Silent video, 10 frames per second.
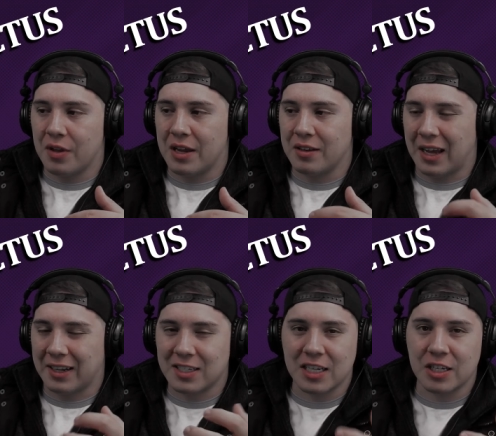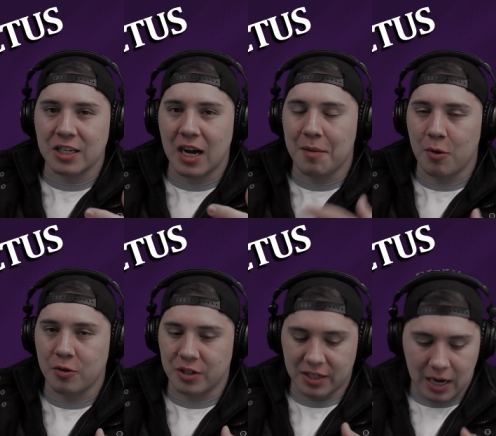so than like
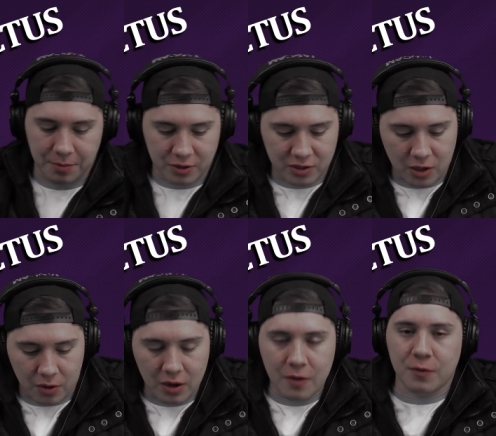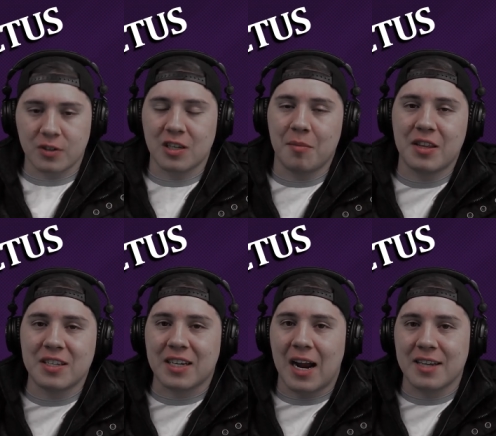CGI motion capture. So for
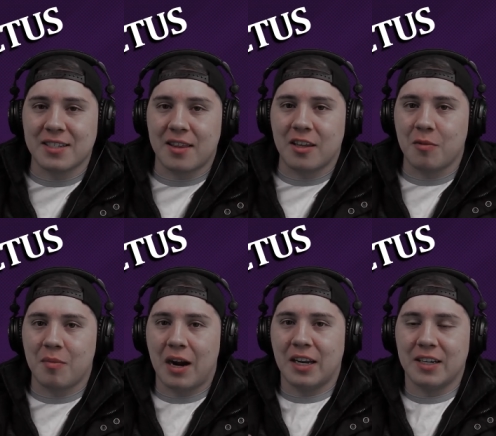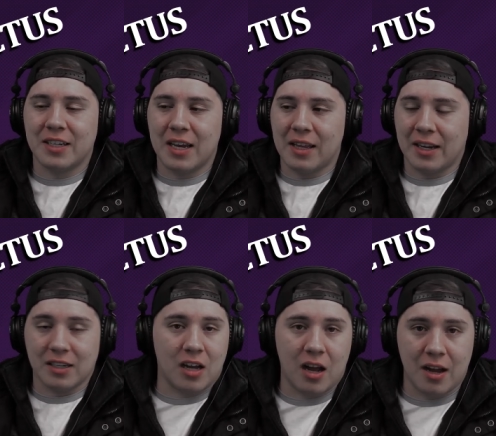some of these guys, I think you might need to
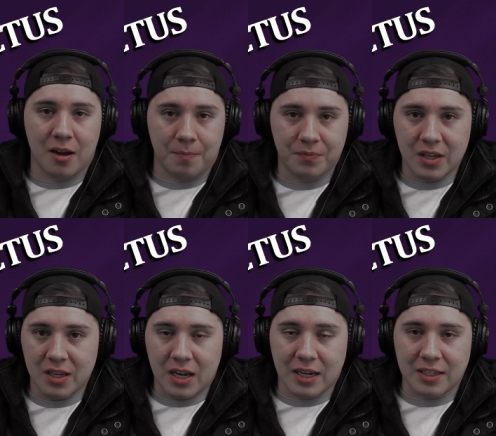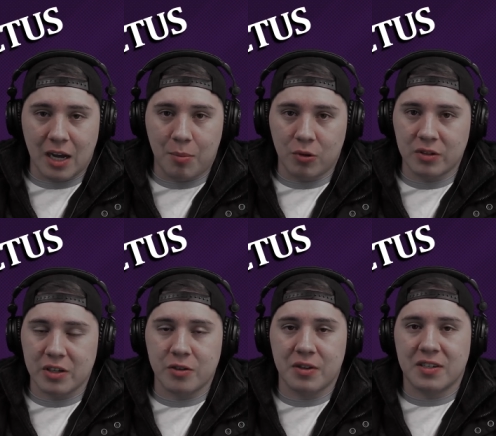get like a um, a
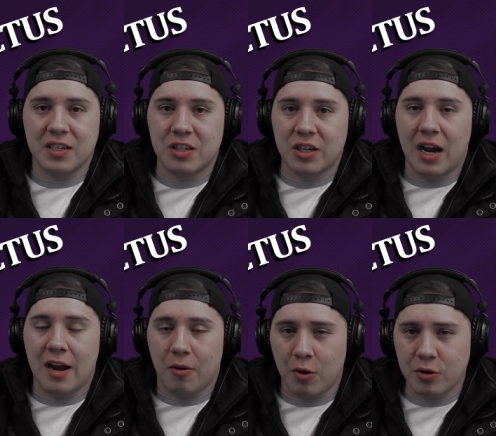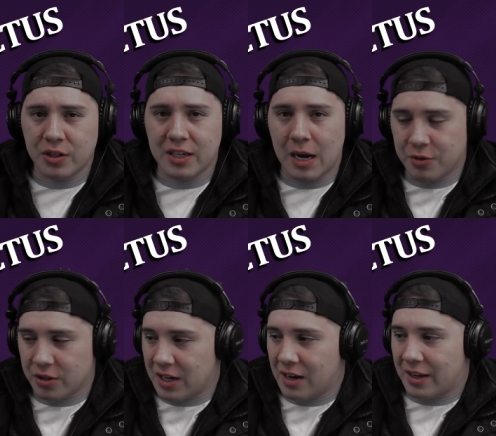double to do the CGI or motion
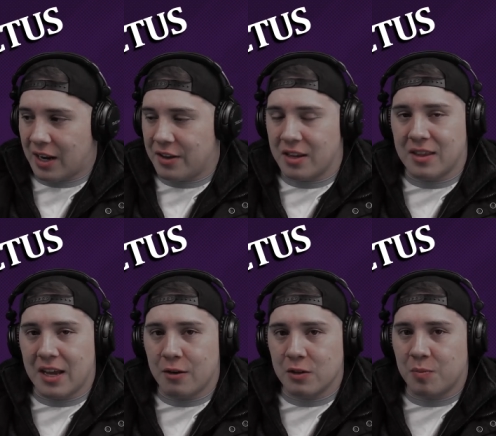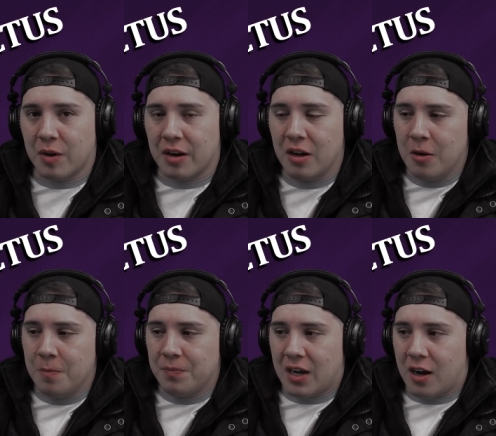capture, kind of like how they did Thanos.
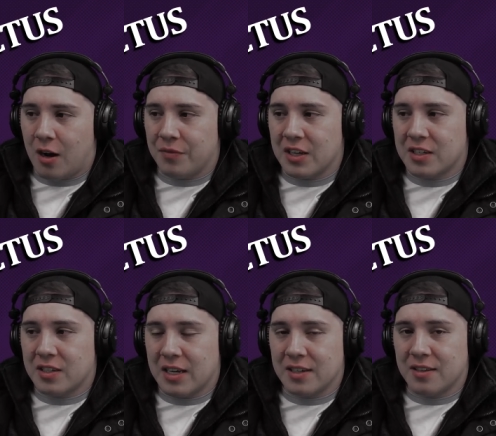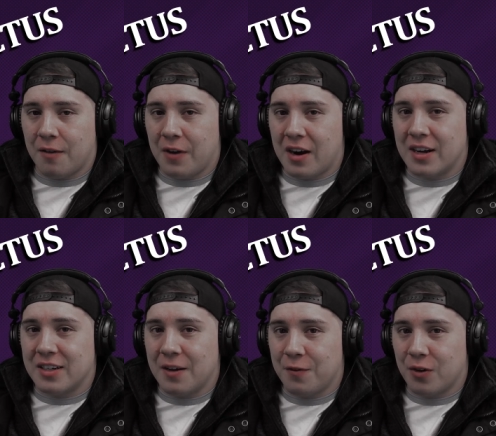But um, this is a
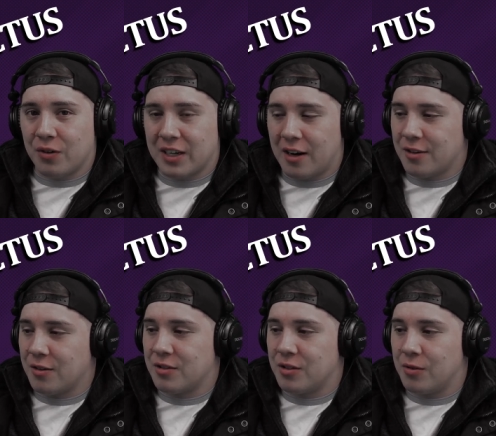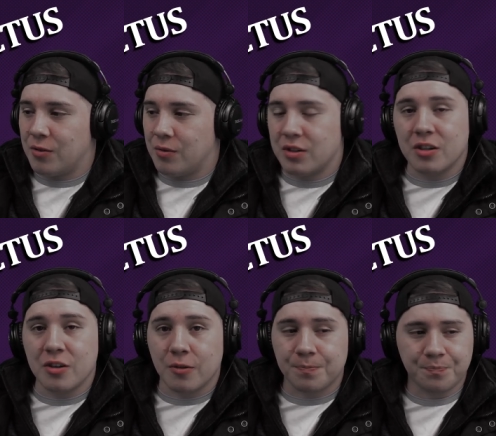very difficult character
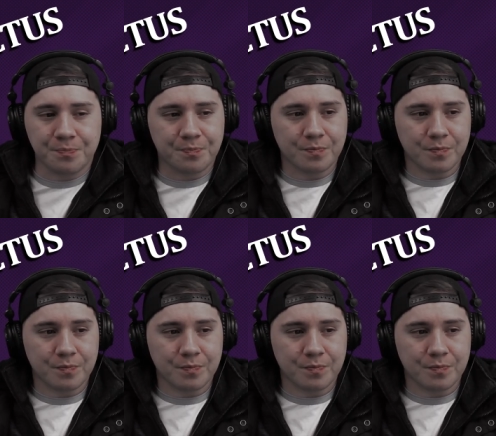to to do,